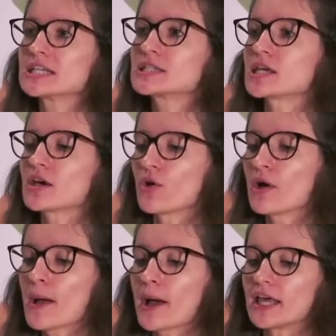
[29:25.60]
So
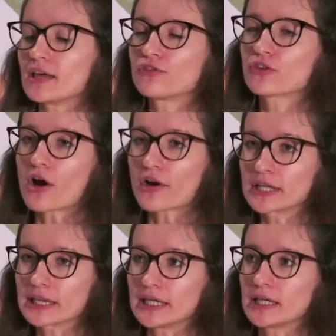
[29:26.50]
if
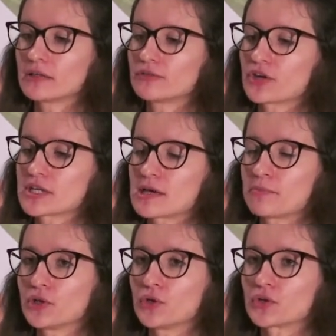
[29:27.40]
currently, for
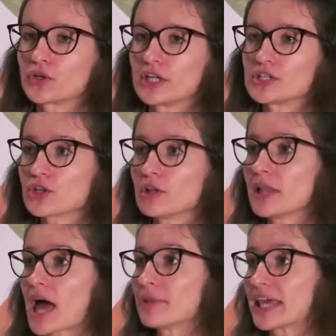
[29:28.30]
example, your
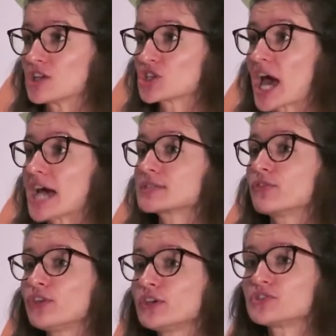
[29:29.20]
installable application has
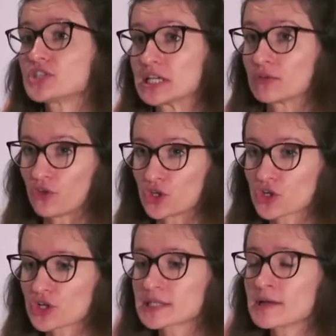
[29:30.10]
15
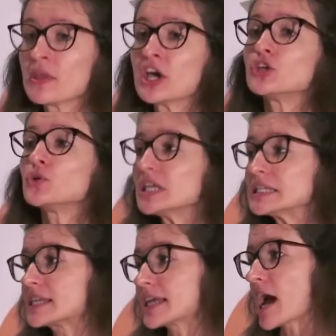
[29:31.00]
features, your
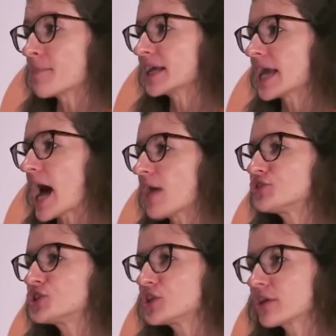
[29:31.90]
instant app can have
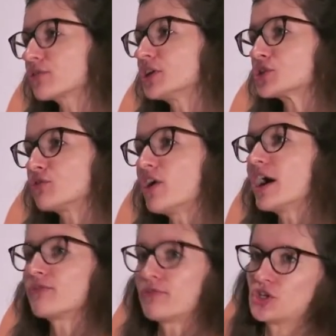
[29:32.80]
3 to
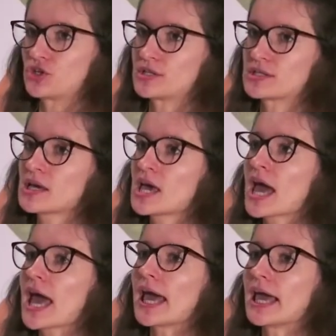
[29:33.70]
5 features.
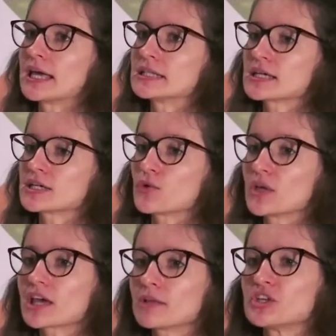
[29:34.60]
And so
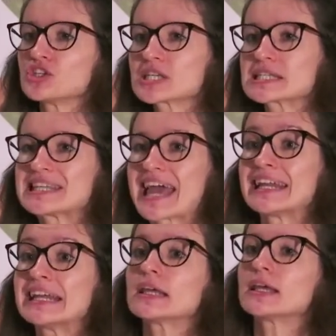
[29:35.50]
it can be just
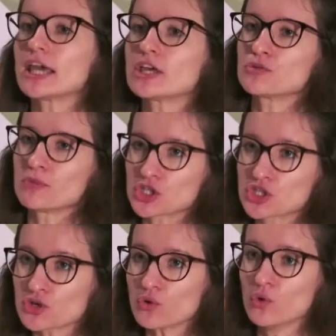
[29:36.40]
an
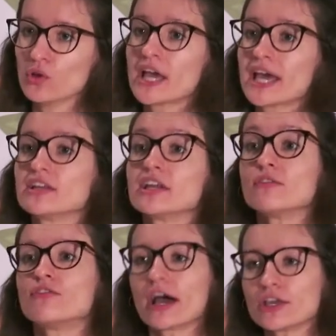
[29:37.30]
engagement tool that
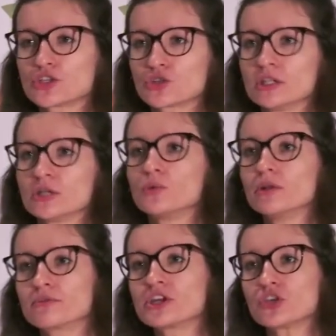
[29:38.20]
eventually
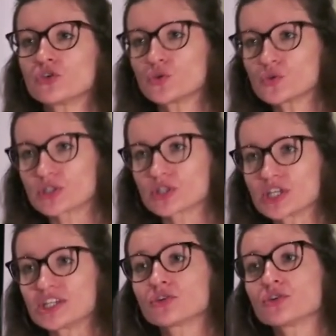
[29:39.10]
will bring you users
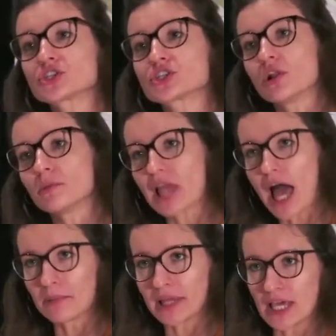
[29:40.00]
into your installable
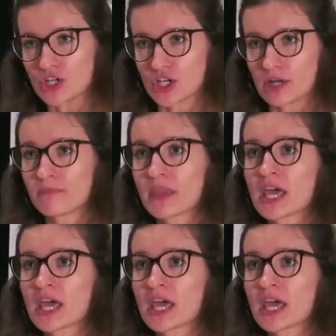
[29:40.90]
application.